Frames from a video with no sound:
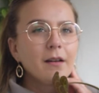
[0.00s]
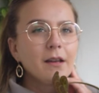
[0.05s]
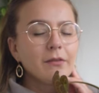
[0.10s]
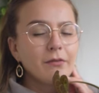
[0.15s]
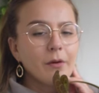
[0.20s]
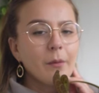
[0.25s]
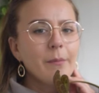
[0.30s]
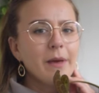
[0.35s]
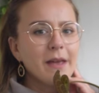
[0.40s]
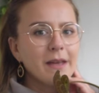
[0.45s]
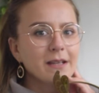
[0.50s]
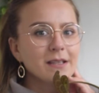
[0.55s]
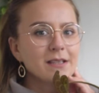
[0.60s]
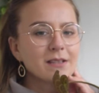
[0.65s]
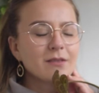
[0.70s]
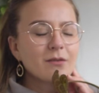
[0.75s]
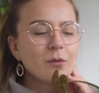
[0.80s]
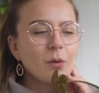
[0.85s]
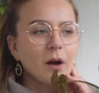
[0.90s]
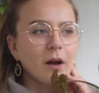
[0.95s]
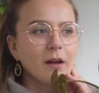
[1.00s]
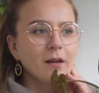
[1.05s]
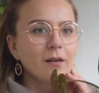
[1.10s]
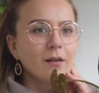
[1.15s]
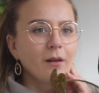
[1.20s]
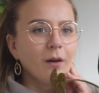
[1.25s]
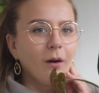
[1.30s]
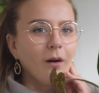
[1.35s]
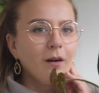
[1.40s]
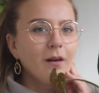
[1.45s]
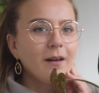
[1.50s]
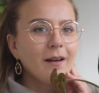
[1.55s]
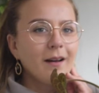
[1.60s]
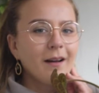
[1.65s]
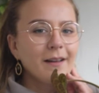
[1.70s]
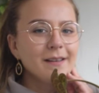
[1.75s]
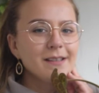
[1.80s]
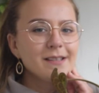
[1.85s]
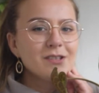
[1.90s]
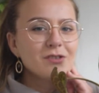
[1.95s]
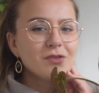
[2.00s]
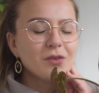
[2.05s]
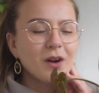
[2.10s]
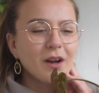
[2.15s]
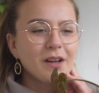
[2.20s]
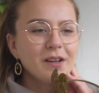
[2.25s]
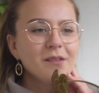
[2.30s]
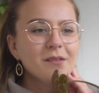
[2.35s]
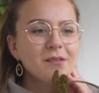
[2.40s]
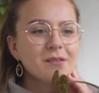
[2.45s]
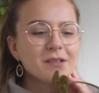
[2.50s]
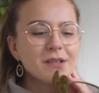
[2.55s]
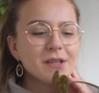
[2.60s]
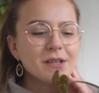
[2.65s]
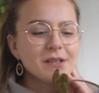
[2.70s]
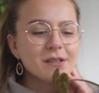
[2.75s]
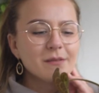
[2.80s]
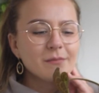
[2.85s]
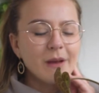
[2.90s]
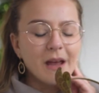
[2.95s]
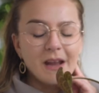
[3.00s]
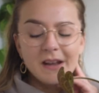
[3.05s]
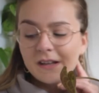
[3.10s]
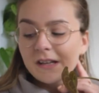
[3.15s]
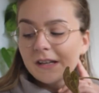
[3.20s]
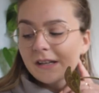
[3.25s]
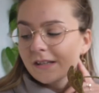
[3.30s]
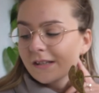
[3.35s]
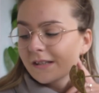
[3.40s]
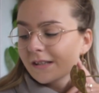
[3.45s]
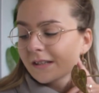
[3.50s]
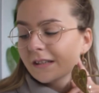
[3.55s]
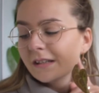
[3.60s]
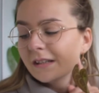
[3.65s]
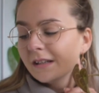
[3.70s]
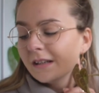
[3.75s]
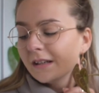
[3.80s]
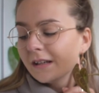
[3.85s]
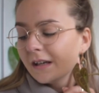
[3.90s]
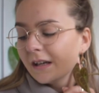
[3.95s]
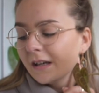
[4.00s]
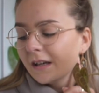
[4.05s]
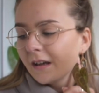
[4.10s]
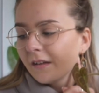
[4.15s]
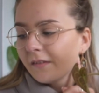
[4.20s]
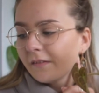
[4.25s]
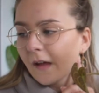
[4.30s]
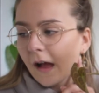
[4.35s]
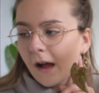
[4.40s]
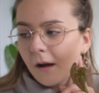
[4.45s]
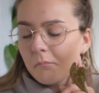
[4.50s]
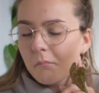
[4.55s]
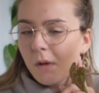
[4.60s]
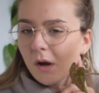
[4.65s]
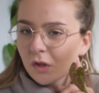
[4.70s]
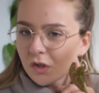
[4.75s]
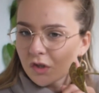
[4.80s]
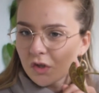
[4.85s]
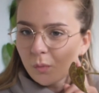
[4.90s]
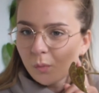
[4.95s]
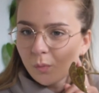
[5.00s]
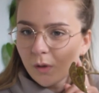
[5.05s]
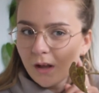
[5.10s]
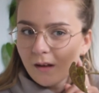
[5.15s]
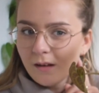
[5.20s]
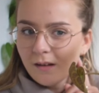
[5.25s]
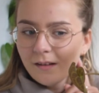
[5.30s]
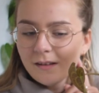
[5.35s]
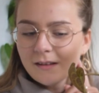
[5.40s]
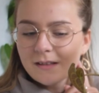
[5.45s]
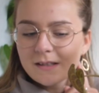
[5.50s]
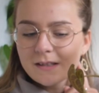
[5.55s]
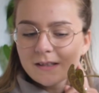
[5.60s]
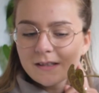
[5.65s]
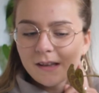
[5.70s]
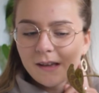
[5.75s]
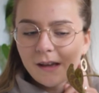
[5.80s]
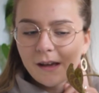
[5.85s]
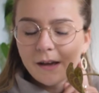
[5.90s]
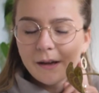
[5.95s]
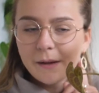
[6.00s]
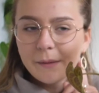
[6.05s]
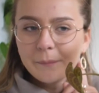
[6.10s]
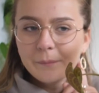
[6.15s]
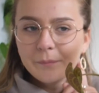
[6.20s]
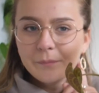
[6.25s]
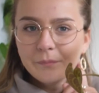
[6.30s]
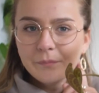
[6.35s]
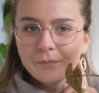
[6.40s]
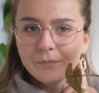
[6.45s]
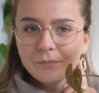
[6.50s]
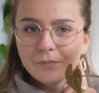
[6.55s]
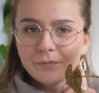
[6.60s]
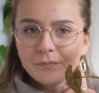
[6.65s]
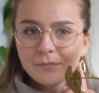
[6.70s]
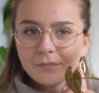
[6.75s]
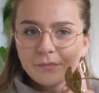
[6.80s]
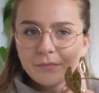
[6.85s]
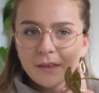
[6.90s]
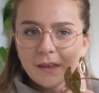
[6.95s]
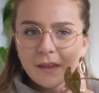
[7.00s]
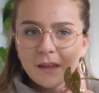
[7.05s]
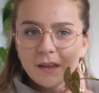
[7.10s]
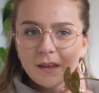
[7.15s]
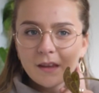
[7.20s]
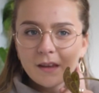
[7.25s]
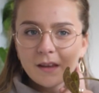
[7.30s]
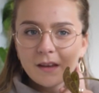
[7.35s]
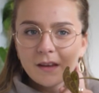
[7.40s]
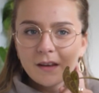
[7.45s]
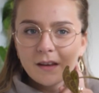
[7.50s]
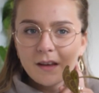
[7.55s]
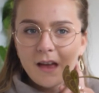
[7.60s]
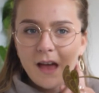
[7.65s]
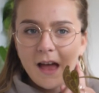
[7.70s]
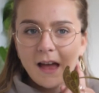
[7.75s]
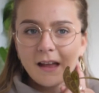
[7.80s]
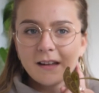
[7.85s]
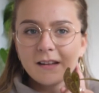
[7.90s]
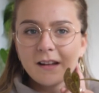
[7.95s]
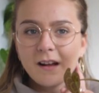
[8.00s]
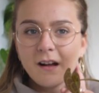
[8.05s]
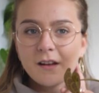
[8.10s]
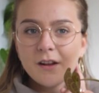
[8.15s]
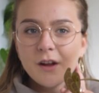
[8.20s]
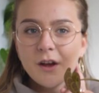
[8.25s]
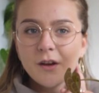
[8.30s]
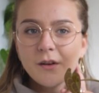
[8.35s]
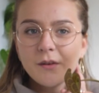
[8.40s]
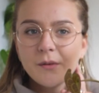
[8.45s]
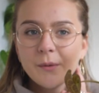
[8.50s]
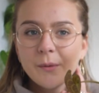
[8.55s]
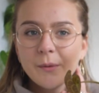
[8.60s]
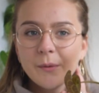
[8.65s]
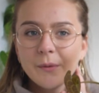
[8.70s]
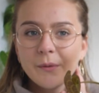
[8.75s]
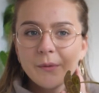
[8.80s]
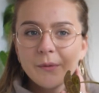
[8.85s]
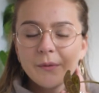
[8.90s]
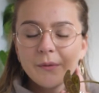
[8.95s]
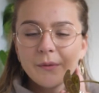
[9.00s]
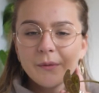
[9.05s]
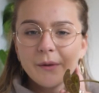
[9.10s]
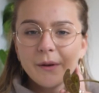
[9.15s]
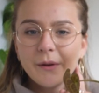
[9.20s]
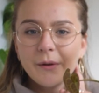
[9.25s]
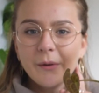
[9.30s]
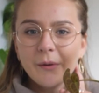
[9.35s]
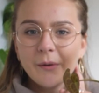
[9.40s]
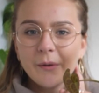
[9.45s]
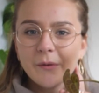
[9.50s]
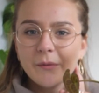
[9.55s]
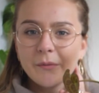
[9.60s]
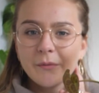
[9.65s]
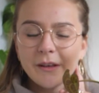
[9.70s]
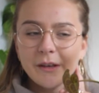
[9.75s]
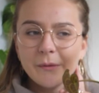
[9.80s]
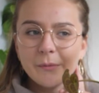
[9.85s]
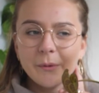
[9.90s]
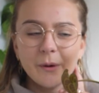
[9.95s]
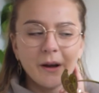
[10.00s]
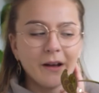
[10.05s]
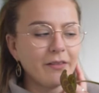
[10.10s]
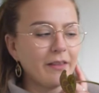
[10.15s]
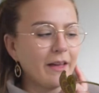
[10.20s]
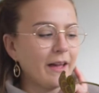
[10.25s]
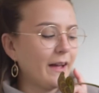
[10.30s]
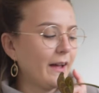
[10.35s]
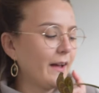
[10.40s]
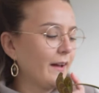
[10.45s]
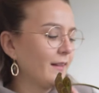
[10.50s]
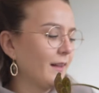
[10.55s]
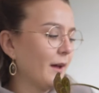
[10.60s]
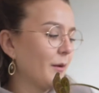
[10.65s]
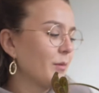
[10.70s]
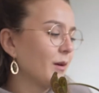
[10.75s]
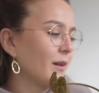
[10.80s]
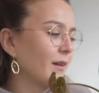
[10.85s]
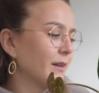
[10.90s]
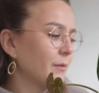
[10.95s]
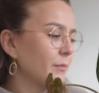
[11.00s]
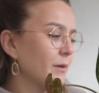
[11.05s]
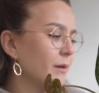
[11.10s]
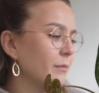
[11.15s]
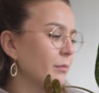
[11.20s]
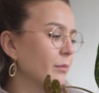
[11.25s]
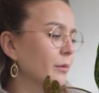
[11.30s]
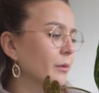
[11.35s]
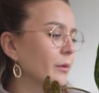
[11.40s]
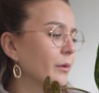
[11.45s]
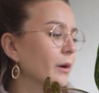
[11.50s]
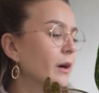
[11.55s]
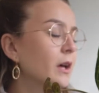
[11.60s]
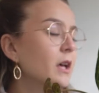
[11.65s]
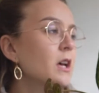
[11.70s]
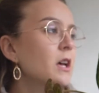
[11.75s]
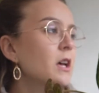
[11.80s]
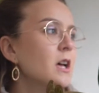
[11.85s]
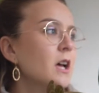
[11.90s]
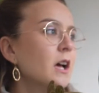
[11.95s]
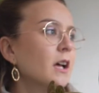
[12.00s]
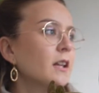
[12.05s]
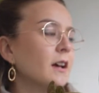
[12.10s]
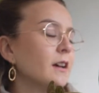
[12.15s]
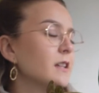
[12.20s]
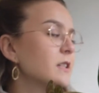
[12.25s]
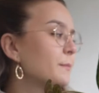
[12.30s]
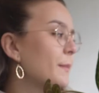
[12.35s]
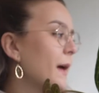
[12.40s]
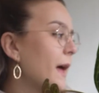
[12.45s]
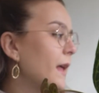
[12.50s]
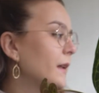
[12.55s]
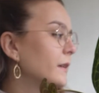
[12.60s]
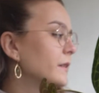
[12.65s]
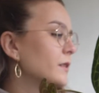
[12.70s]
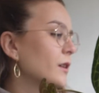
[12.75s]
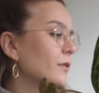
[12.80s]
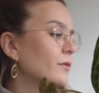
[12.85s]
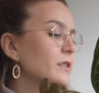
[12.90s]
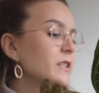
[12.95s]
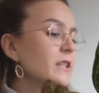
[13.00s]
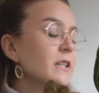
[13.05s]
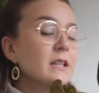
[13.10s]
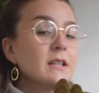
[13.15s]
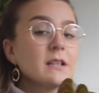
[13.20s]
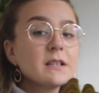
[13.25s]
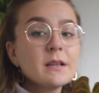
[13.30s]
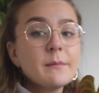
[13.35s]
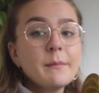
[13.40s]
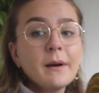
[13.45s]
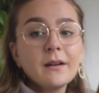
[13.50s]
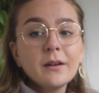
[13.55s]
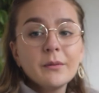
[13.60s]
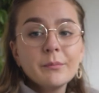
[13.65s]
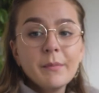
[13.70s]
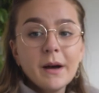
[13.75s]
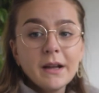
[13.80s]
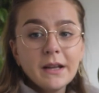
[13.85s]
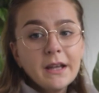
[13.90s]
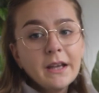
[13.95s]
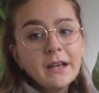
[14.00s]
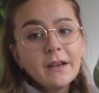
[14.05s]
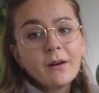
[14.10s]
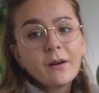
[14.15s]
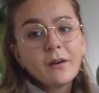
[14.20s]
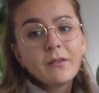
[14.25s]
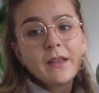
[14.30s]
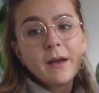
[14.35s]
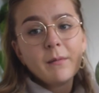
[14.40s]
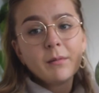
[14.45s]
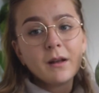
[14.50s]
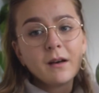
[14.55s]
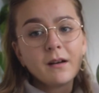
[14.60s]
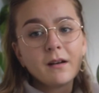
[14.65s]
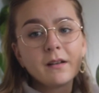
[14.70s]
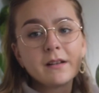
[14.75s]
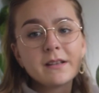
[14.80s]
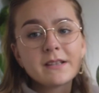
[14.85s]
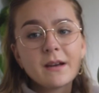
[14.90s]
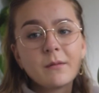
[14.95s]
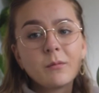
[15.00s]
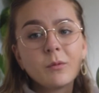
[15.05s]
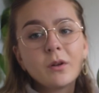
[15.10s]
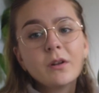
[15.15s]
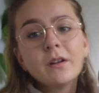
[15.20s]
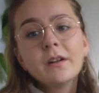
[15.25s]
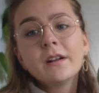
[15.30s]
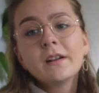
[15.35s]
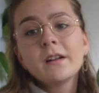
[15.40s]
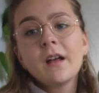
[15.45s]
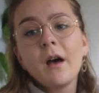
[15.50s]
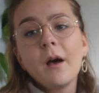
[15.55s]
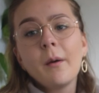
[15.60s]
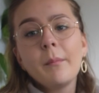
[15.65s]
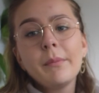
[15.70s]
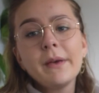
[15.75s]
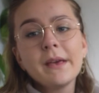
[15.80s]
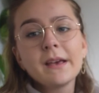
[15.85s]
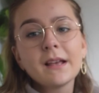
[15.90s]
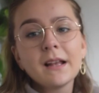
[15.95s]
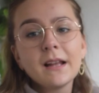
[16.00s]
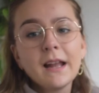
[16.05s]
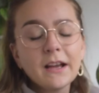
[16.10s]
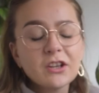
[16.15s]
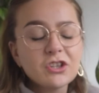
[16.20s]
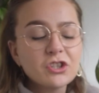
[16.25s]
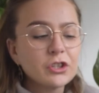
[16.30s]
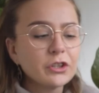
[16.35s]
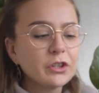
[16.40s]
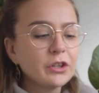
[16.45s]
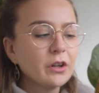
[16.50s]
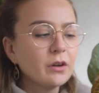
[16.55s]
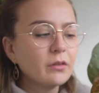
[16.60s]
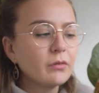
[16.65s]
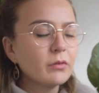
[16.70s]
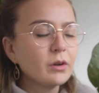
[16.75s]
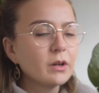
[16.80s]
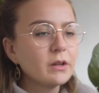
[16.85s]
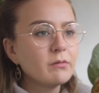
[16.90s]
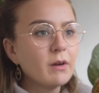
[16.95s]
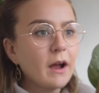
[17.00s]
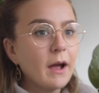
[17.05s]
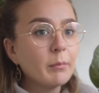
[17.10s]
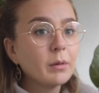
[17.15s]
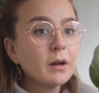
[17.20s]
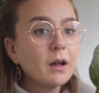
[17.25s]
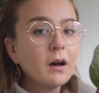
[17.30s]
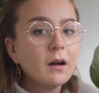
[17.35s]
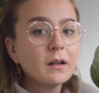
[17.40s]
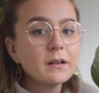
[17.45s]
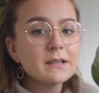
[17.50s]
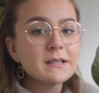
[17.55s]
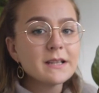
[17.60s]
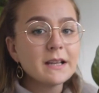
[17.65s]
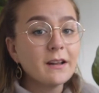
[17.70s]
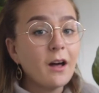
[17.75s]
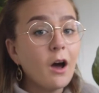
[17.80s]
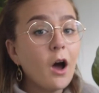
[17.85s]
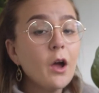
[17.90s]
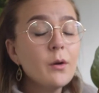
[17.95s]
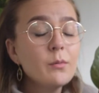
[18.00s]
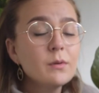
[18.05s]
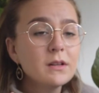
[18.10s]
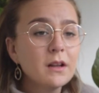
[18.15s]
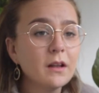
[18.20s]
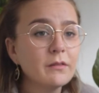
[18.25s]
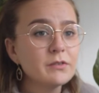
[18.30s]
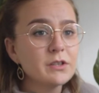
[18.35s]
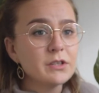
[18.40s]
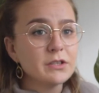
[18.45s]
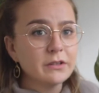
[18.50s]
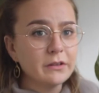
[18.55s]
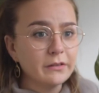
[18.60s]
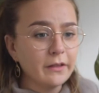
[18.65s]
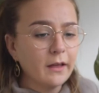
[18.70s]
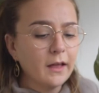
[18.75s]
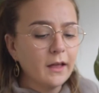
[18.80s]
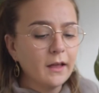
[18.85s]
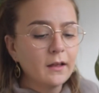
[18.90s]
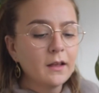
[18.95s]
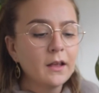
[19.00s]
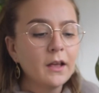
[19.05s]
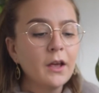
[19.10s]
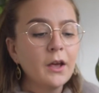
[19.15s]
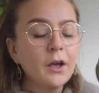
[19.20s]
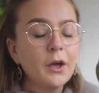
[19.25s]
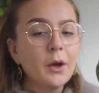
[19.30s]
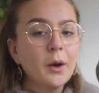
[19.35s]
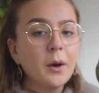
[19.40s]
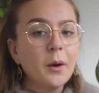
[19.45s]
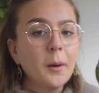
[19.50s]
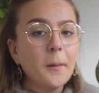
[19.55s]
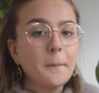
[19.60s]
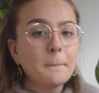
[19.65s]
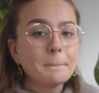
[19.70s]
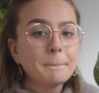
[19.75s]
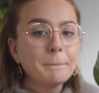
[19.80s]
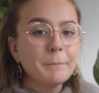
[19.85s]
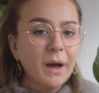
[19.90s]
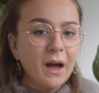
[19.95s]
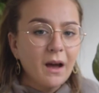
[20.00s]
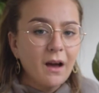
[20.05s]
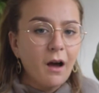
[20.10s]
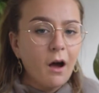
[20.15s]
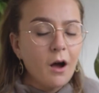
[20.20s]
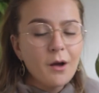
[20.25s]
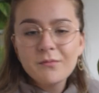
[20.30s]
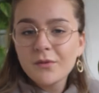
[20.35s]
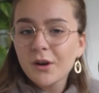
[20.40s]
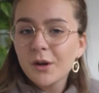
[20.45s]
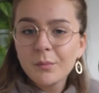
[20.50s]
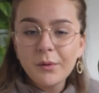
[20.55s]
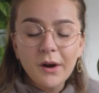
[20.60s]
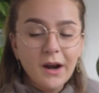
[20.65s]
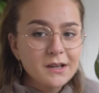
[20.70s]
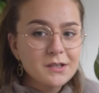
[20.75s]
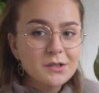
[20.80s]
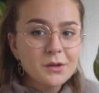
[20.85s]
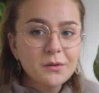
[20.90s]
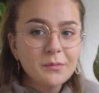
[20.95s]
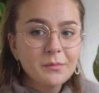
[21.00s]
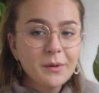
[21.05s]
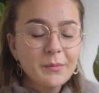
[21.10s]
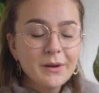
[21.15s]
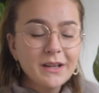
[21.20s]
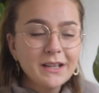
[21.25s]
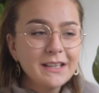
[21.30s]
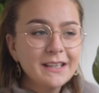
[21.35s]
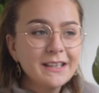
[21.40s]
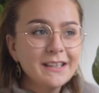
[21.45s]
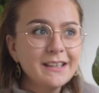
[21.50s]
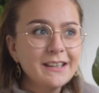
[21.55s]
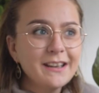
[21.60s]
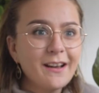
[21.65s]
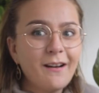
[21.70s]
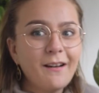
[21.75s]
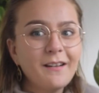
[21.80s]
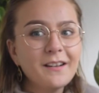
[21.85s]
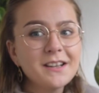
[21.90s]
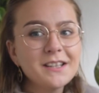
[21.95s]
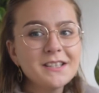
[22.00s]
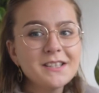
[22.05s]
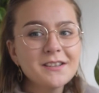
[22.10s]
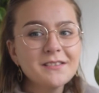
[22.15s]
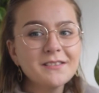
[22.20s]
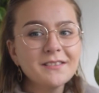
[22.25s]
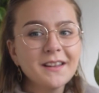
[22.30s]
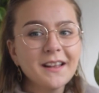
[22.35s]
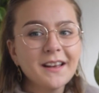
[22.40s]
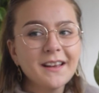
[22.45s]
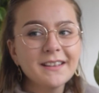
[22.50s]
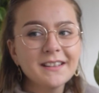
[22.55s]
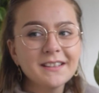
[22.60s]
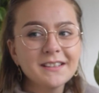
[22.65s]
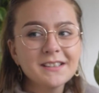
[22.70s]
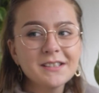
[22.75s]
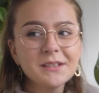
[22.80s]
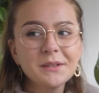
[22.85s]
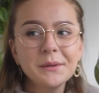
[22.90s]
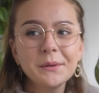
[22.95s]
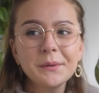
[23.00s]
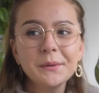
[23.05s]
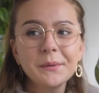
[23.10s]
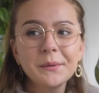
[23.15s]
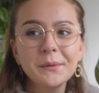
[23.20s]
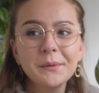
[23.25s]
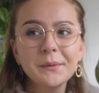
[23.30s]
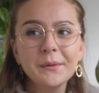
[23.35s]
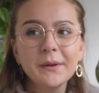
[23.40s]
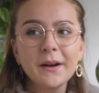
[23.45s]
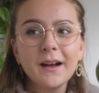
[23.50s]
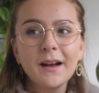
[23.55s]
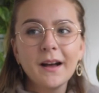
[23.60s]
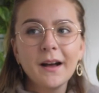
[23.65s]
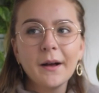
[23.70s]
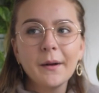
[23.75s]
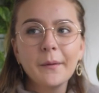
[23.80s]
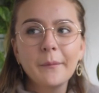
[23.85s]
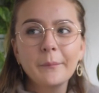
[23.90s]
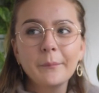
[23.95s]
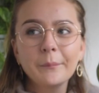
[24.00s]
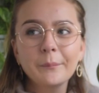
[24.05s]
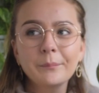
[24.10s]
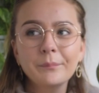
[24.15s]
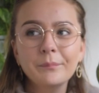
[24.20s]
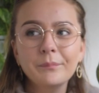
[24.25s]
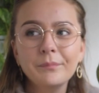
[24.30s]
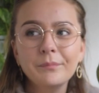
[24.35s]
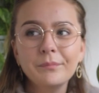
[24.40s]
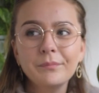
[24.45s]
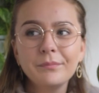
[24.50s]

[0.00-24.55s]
for me is quite a lot. I try not to spend that much on plants, and I know a lot of people out there, like planty people, like spend a ridiculous amount of money on their plants and want a big collection of really rare plants, and I would love to do that. But I'm very practical with my money. I don't like to, I